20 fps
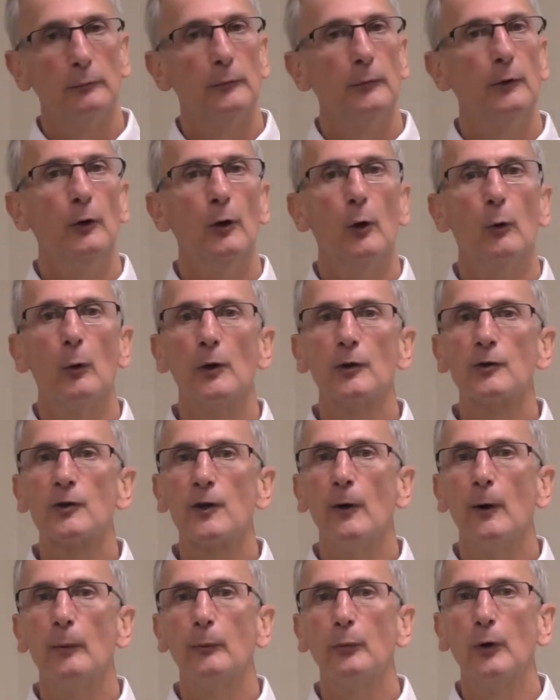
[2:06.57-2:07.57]
You don't want to
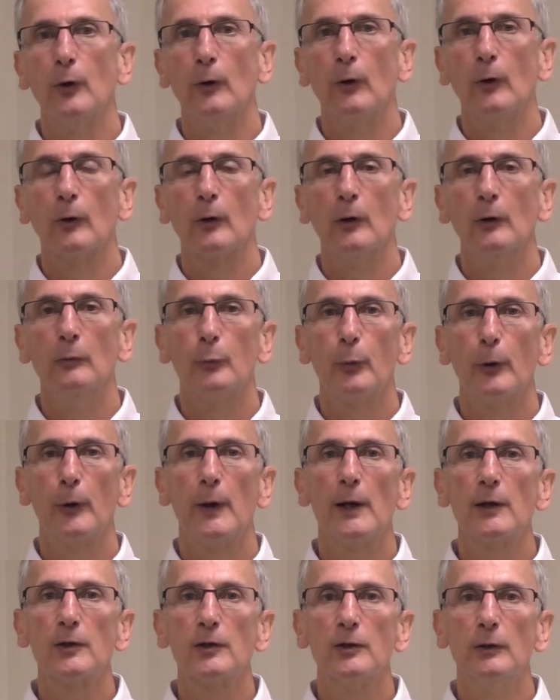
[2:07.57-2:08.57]
stop your
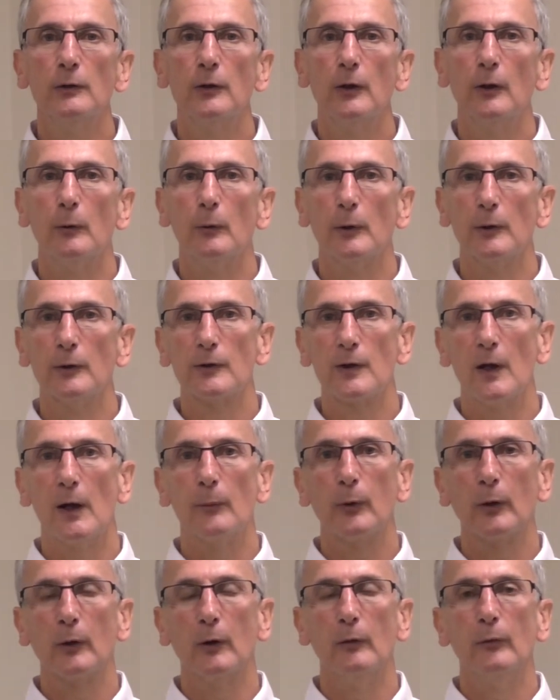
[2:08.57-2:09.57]
production. You don't want to
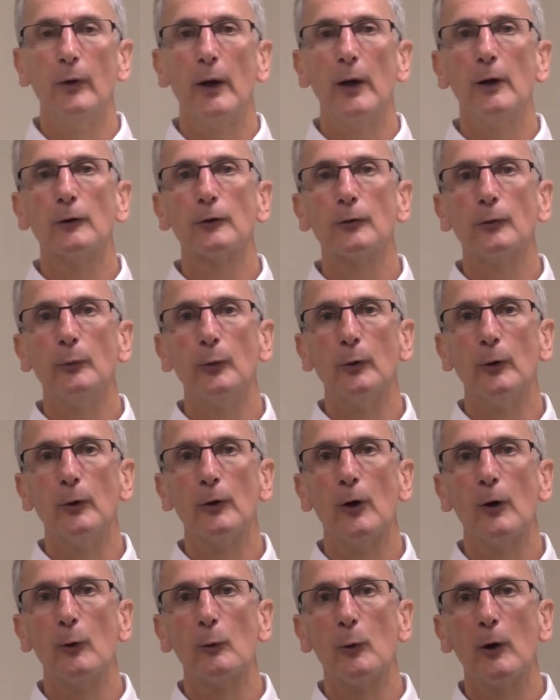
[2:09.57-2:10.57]
stop the conveyors from doing
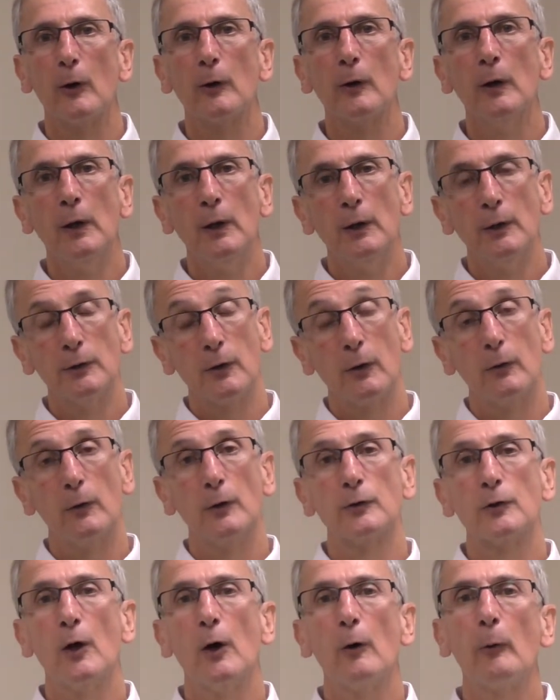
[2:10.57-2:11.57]
their work. So
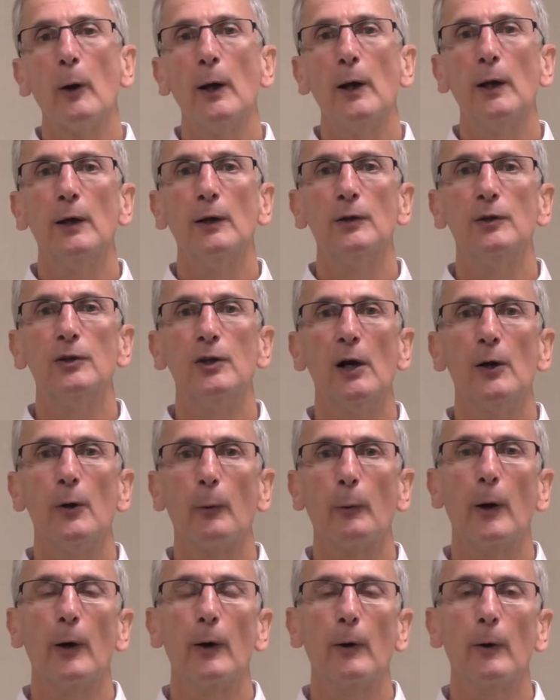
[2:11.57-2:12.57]
there's already a
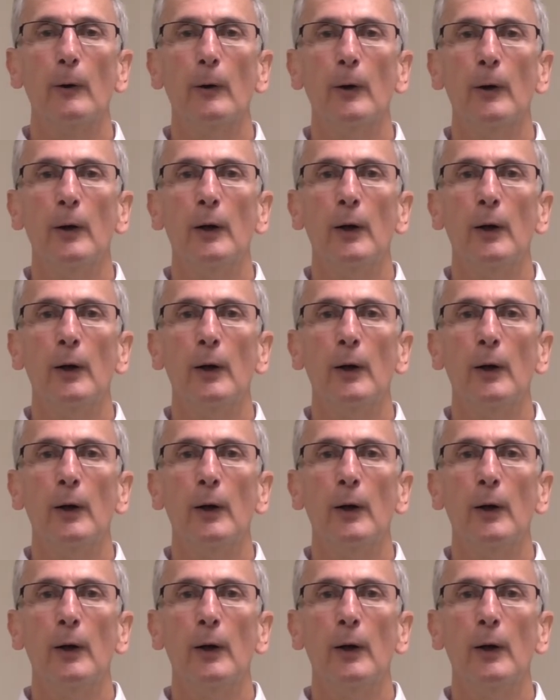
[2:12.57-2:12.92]
generator.